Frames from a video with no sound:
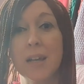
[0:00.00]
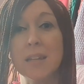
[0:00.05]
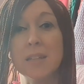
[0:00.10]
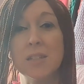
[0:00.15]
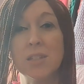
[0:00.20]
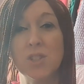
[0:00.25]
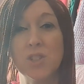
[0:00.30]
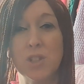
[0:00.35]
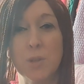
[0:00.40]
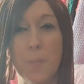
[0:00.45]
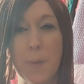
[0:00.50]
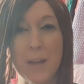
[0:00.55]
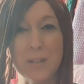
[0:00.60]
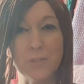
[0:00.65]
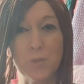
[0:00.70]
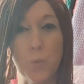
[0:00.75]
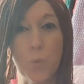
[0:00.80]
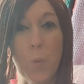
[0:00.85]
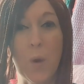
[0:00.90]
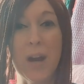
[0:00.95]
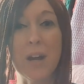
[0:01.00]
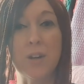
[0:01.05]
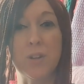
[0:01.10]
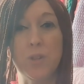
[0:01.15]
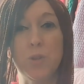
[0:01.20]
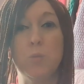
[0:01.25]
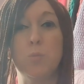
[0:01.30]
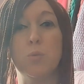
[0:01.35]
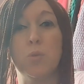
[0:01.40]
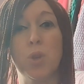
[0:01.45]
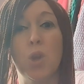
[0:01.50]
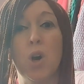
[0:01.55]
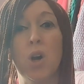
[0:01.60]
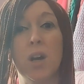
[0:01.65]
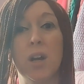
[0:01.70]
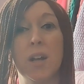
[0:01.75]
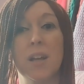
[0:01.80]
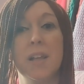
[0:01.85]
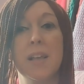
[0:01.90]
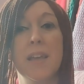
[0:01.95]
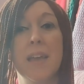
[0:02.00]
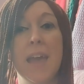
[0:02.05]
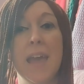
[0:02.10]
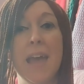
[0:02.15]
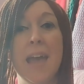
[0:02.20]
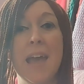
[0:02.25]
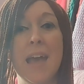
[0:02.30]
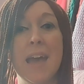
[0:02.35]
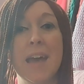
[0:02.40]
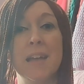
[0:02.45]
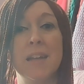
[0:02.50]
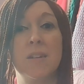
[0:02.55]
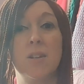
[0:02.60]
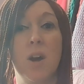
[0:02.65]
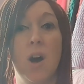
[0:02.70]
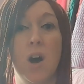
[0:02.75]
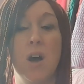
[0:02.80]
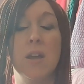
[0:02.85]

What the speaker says: It just depends where you look and